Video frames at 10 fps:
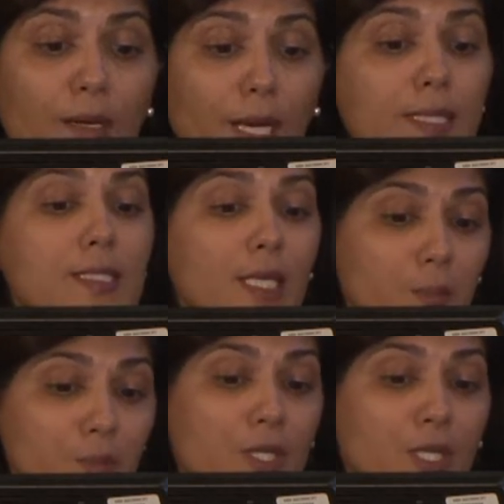
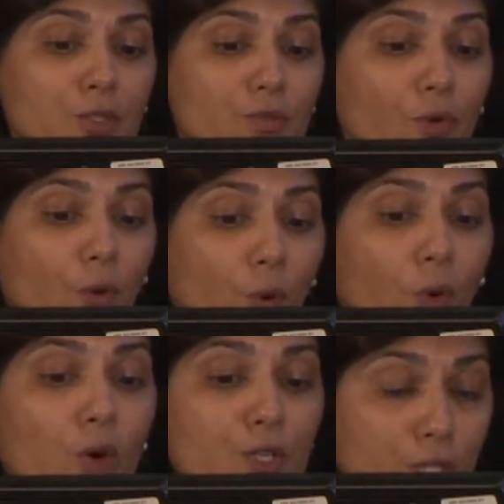98% of
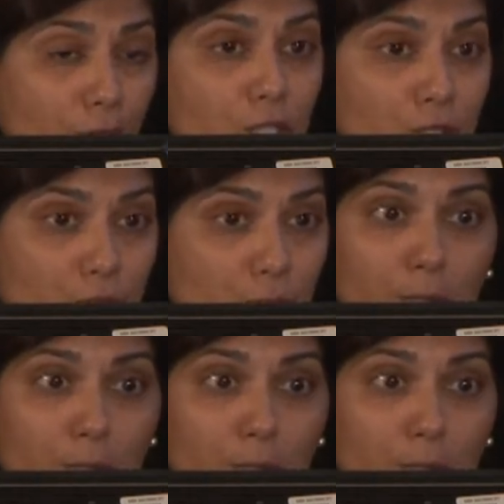all donations,